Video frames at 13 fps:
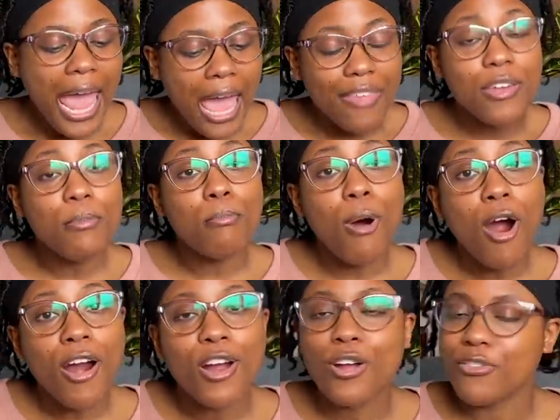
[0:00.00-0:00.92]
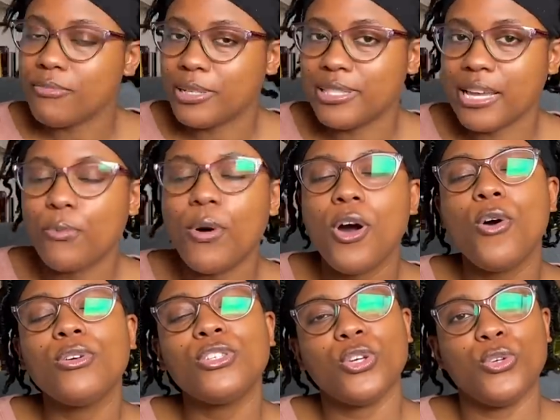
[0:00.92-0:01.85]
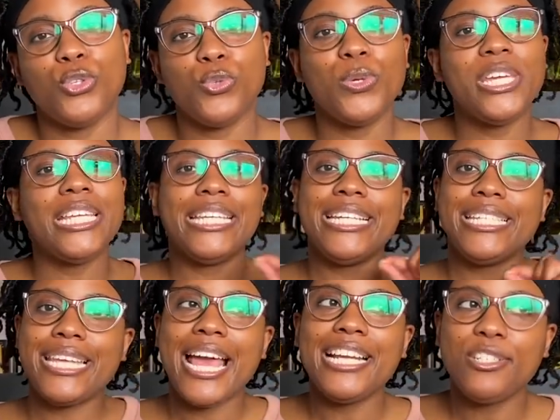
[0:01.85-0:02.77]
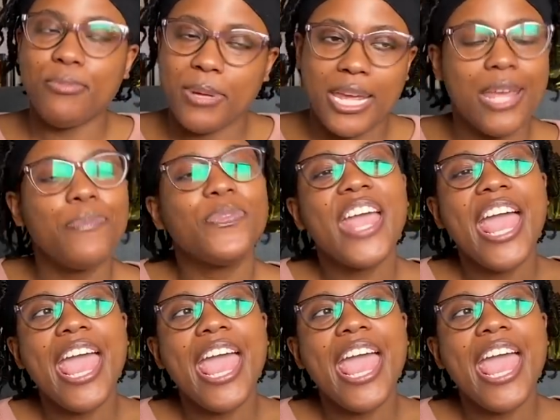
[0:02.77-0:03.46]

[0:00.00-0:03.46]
and then Mara from Books Like Whoa so sweetly sent me